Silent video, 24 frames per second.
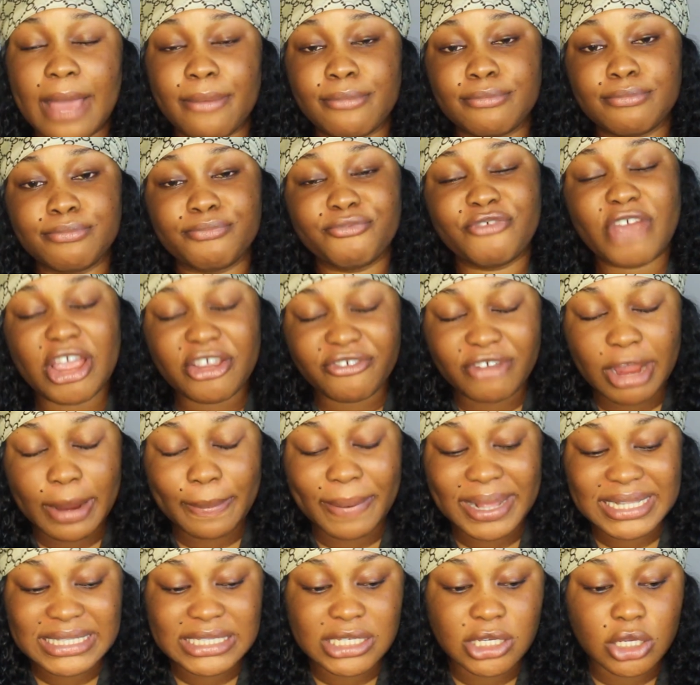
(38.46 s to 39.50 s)
I'm very, very
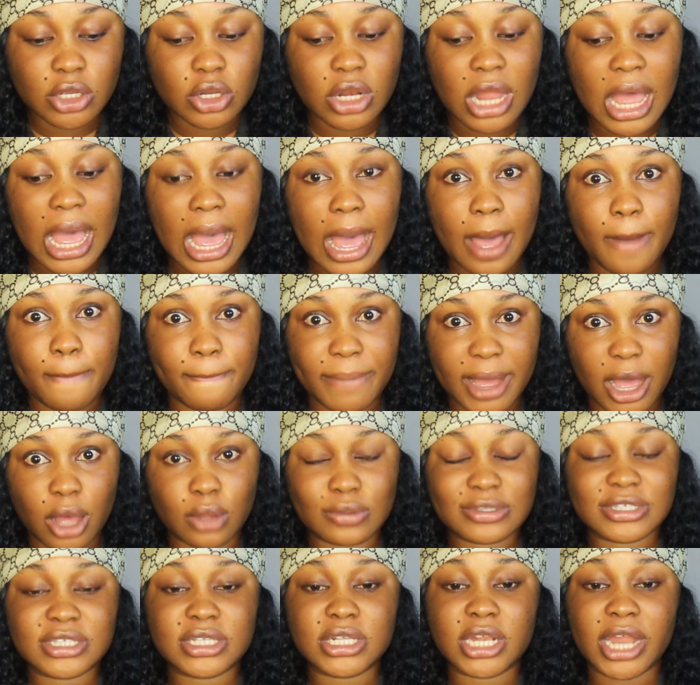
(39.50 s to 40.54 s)
particular
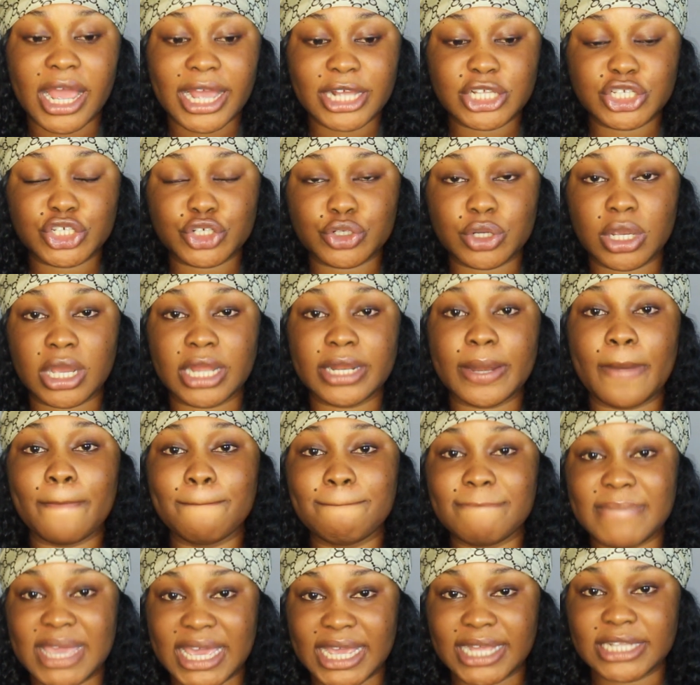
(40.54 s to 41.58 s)
about
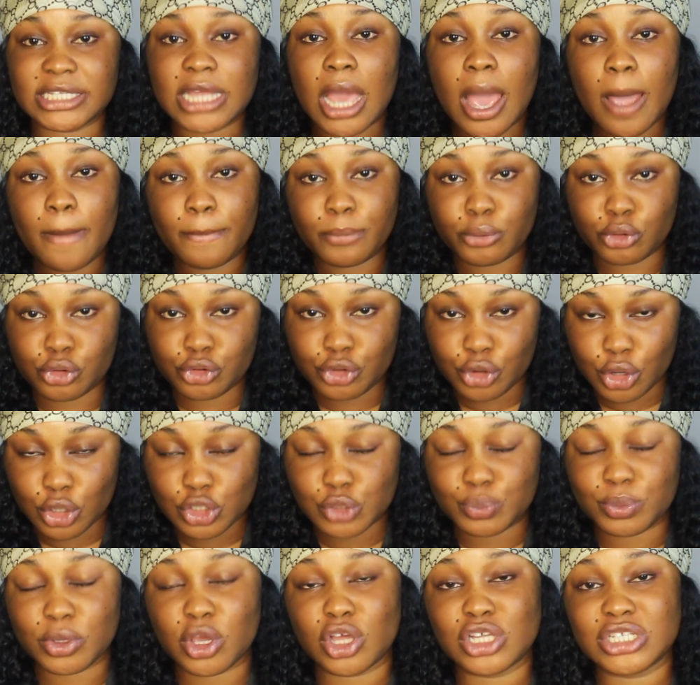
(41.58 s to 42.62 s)
Nigerian made
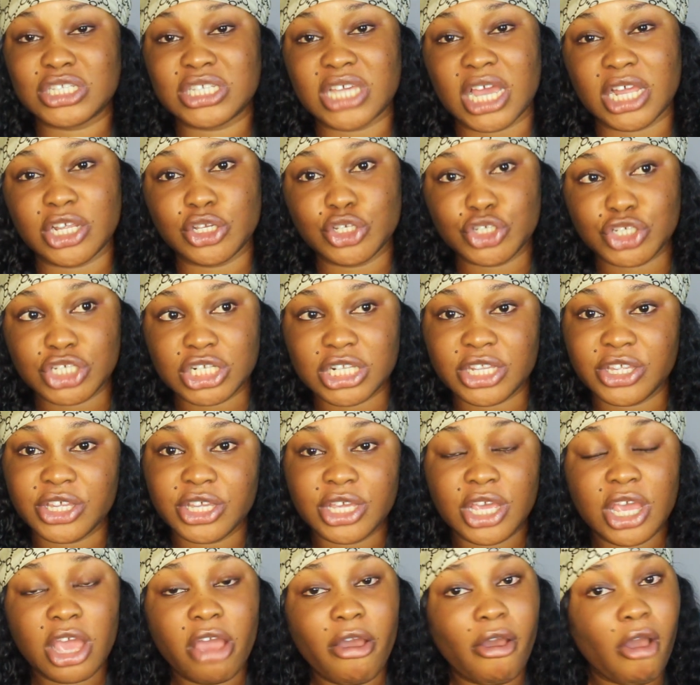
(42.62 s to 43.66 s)
products because they are
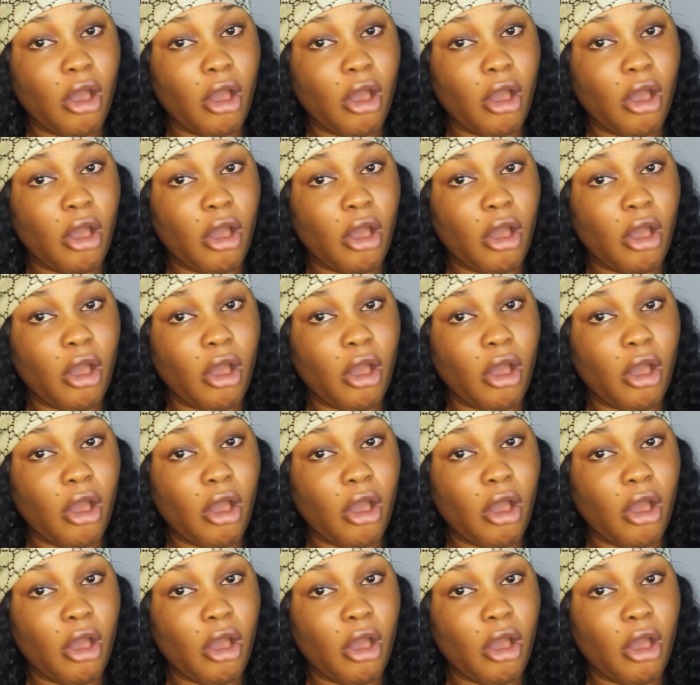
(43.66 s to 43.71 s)
usually